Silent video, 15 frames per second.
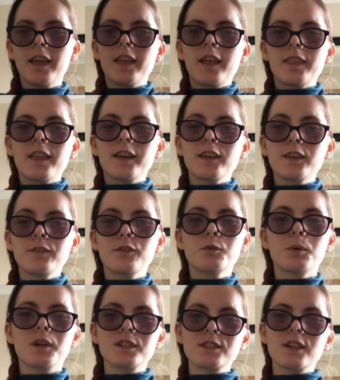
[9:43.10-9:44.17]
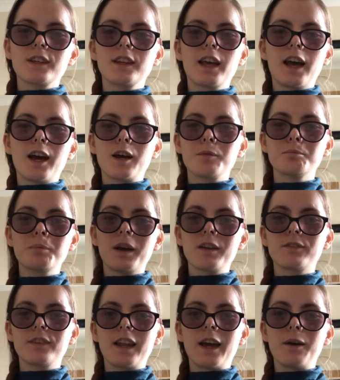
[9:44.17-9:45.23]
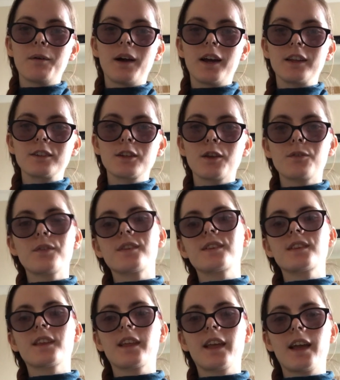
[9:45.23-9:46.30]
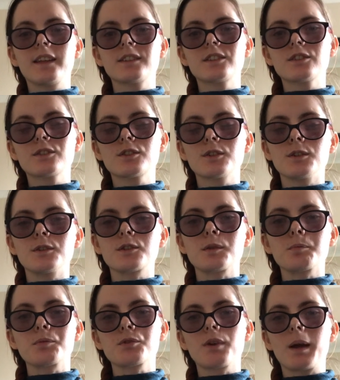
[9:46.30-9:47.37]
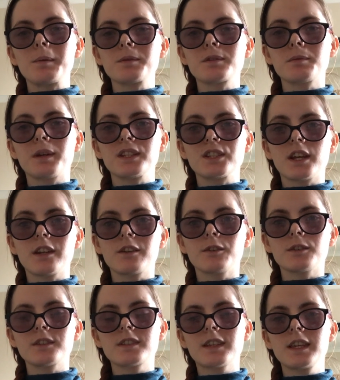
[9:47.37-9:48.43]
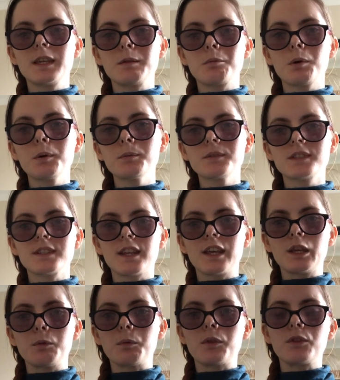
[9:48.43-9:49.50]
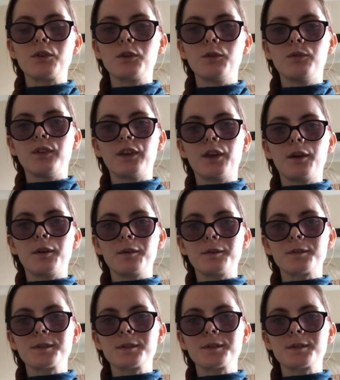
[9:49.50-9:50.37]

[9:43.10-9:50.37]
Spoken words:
Thank you for watching, and bye for now, and don't forget to subscribe to my channel to keep up to date with new videos.